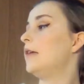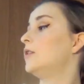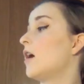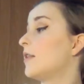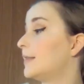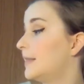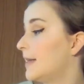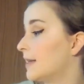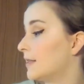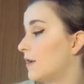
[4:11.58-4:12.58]
Darth
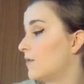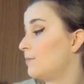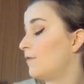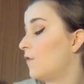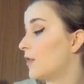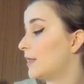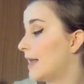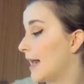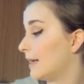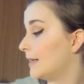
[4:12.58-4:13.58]
Sidious goes before the
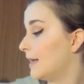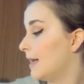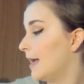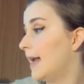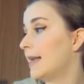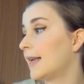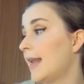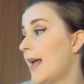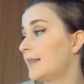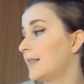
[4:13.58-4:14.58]
Senate. He
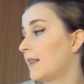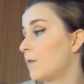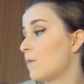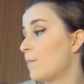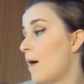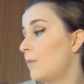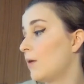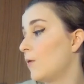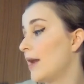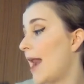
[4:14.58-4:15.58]
declares that the
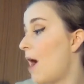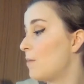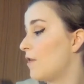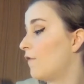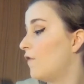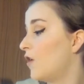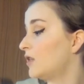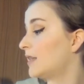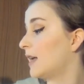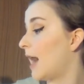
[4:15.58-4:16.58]
Republic will now be the
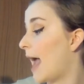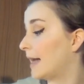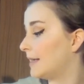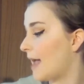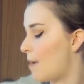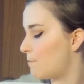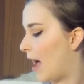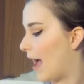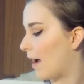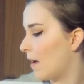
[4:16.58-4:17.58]
first galactic
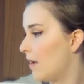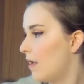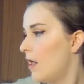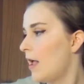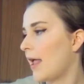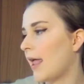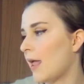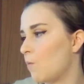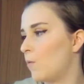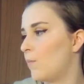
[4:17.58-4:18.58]
empire
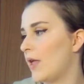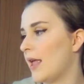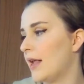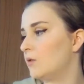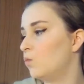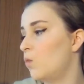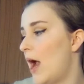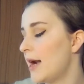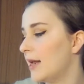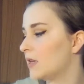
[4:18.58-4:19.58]
he will be its
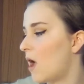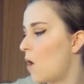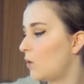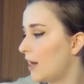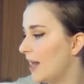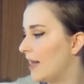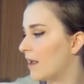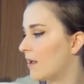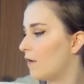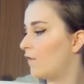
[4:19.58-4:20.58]
one and only
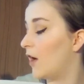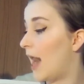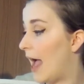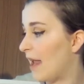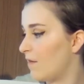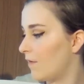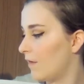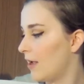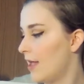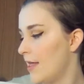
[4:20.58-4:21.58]
leader for life,
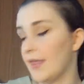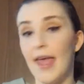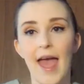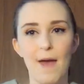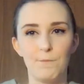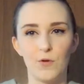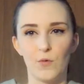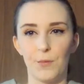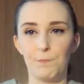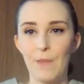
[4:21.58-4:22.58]
the
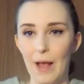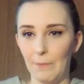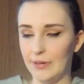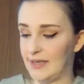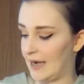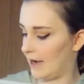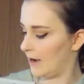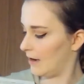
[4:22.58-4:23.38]
Emperor Palpatine.